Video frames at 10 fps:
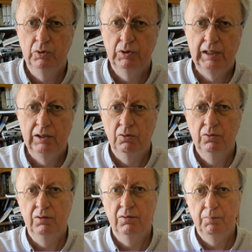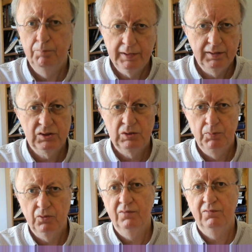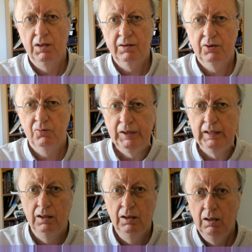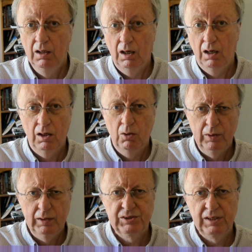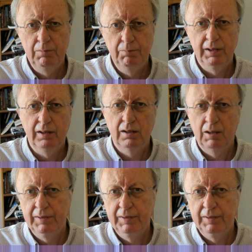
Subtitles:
working on the biggest book of my career. When I say big, I